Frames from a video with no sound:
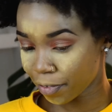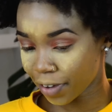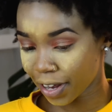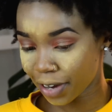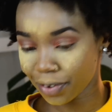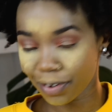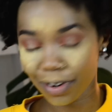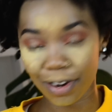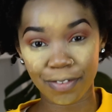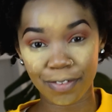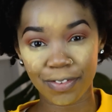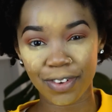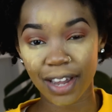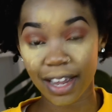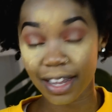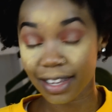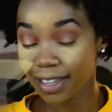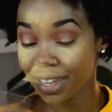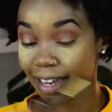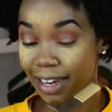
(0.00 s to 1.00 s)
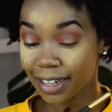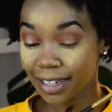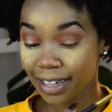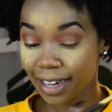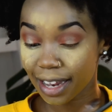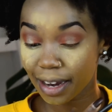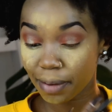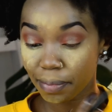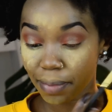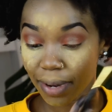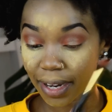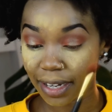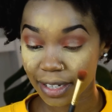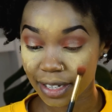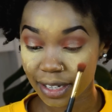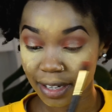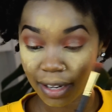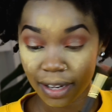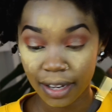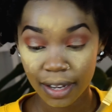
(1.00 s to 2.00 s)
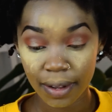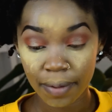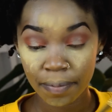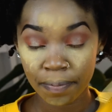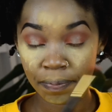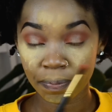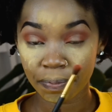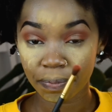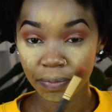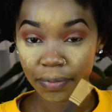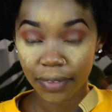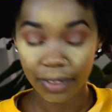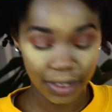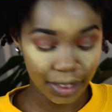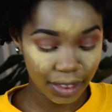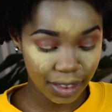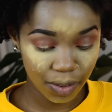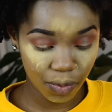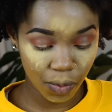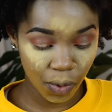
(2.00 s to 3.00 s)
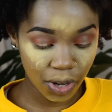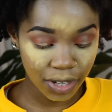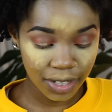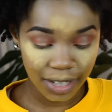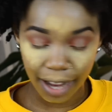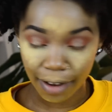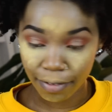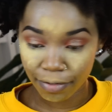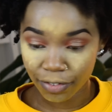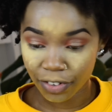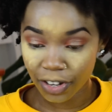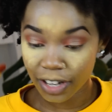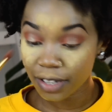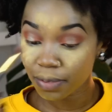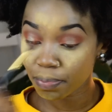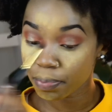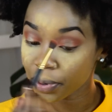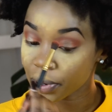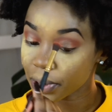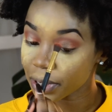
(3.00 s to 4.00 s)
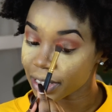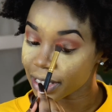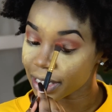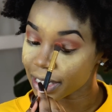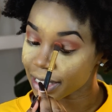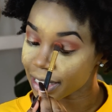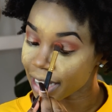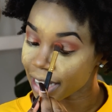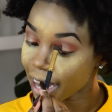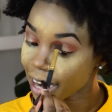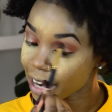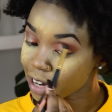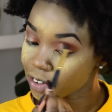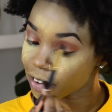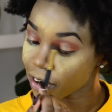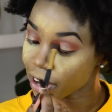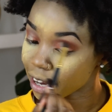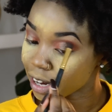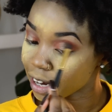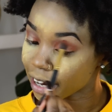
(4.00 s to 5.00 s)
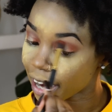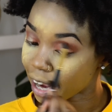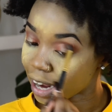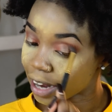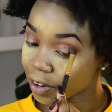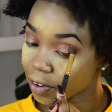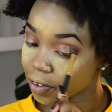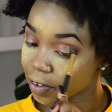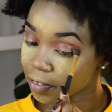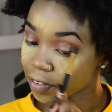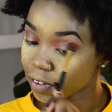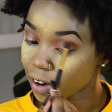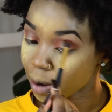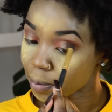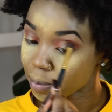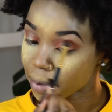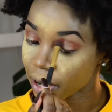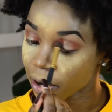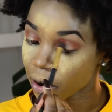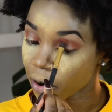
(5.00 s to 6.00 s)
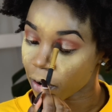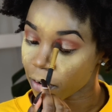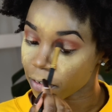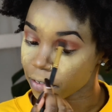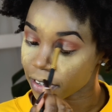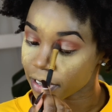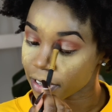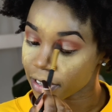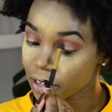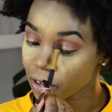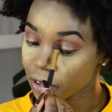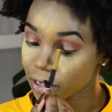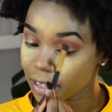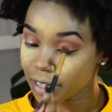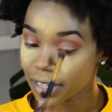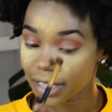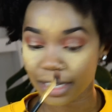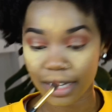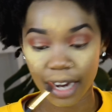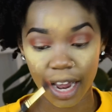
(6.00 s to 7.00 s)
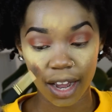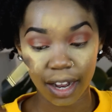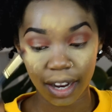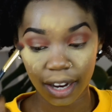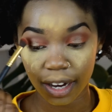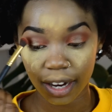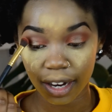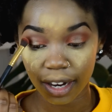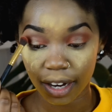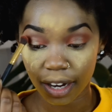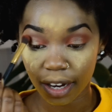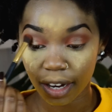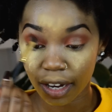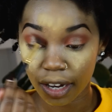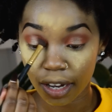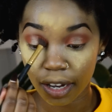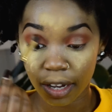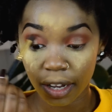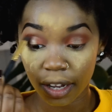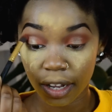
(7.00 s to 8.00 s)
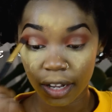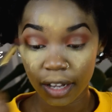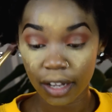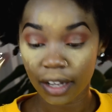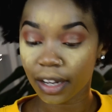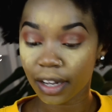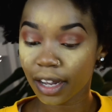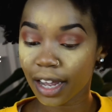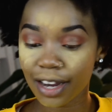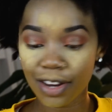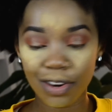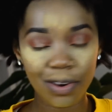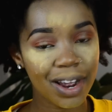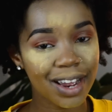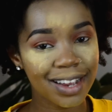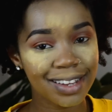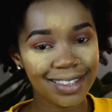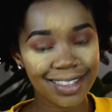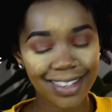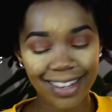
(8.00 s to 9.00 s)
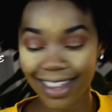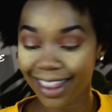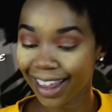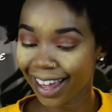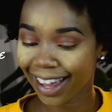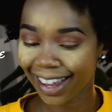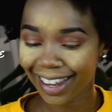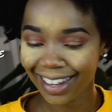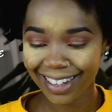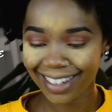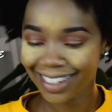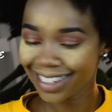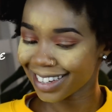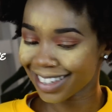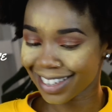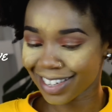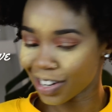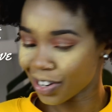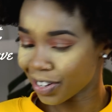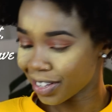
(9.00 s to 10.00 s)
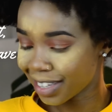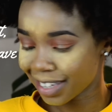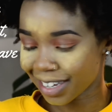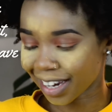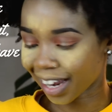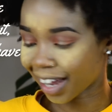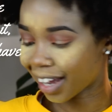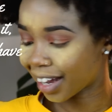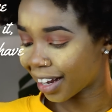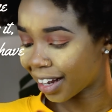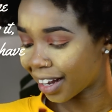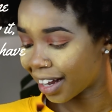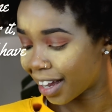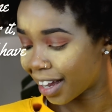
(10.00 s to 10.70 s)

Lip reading: I don't know if you guys can tell, but what I've just put is actually kind of rubbing off. It's not stuck. Can you guys see that? It's not stuck.